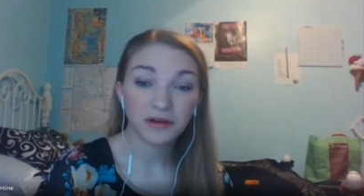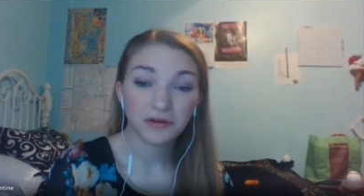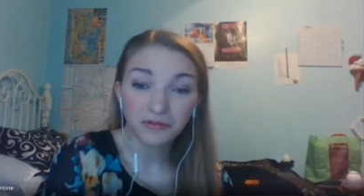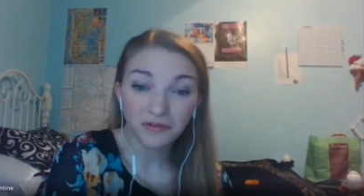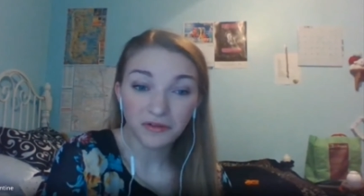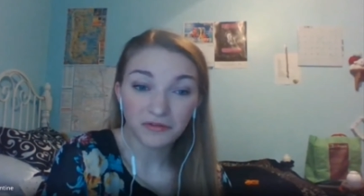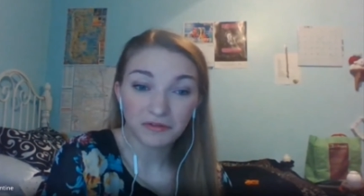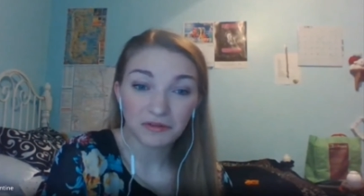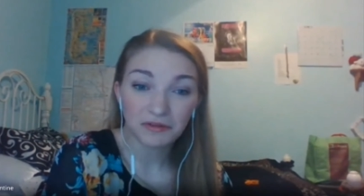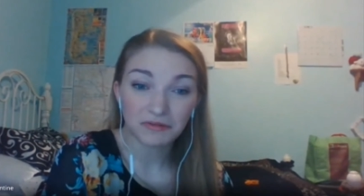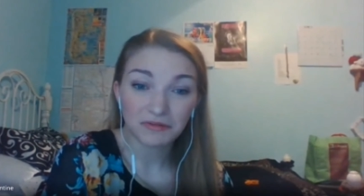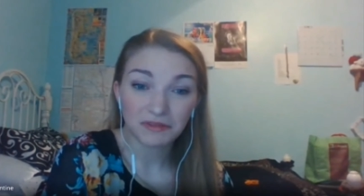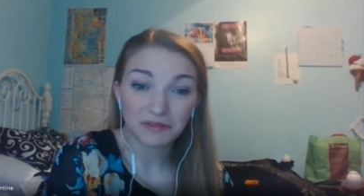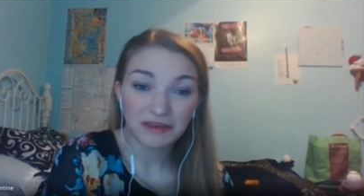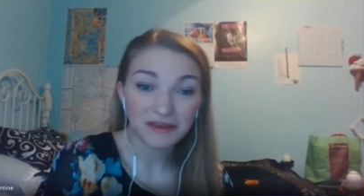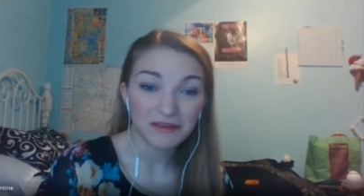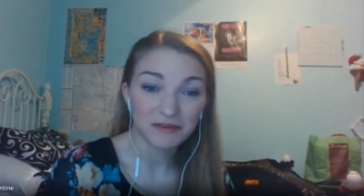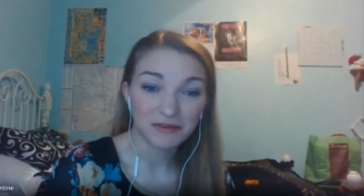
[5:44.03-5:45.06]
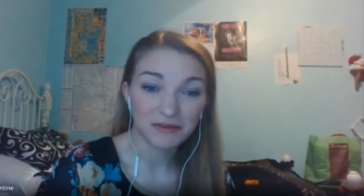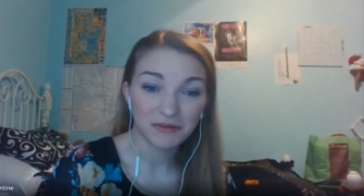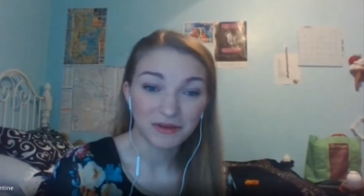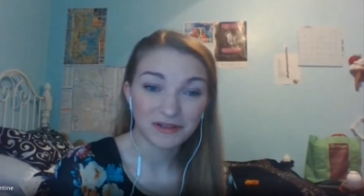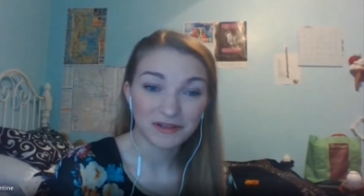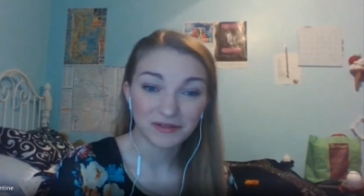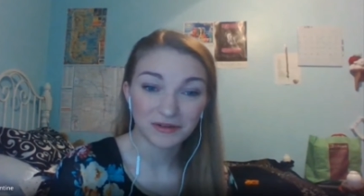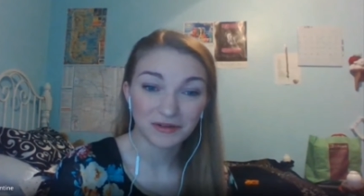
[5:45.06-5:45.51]
overview. Thank you. You
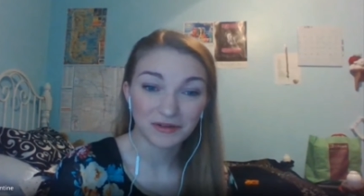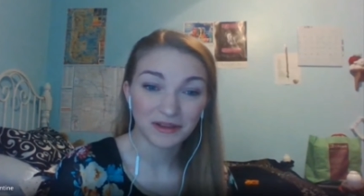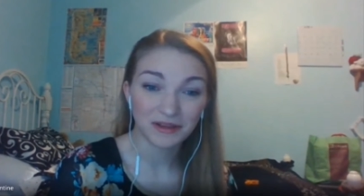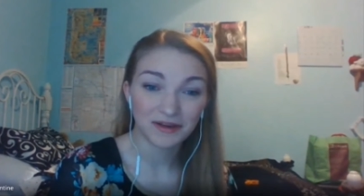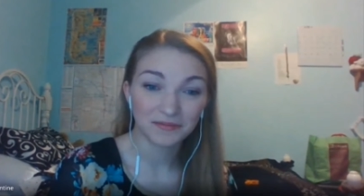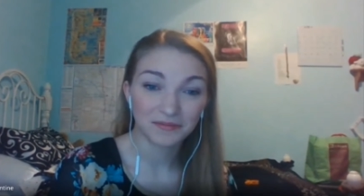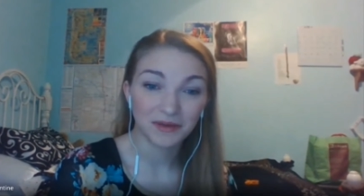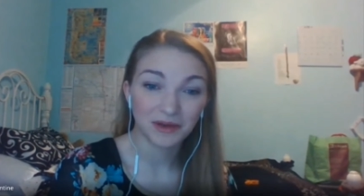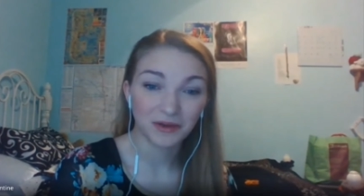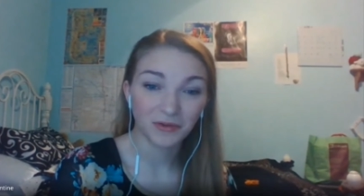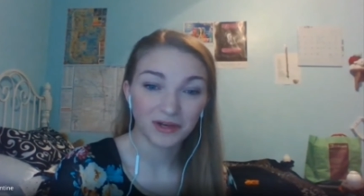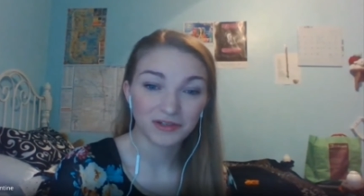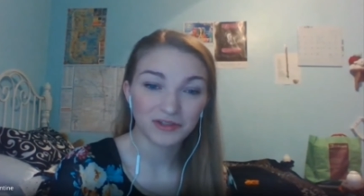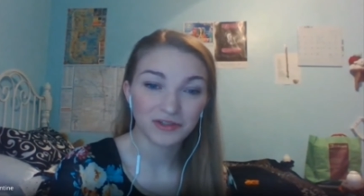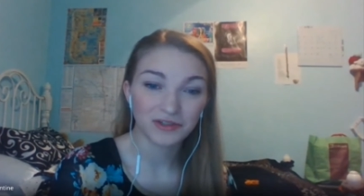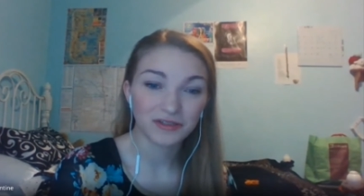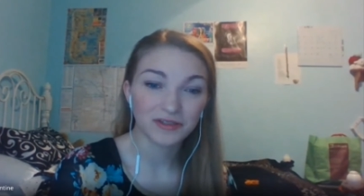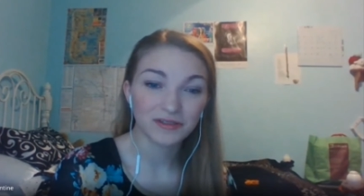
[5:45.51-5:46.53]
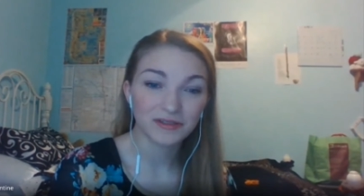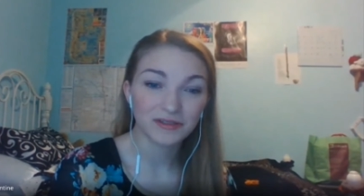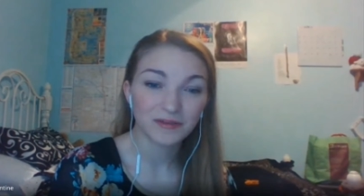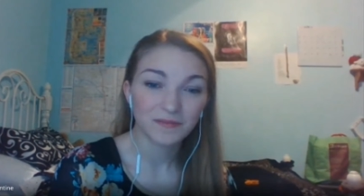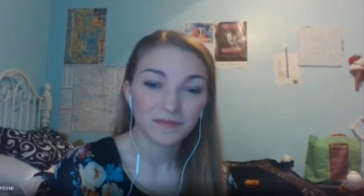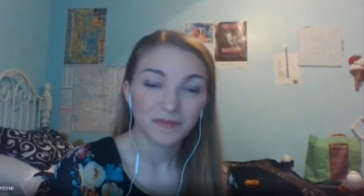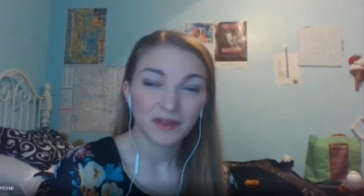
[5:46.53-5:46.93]
answered a lot of my questions.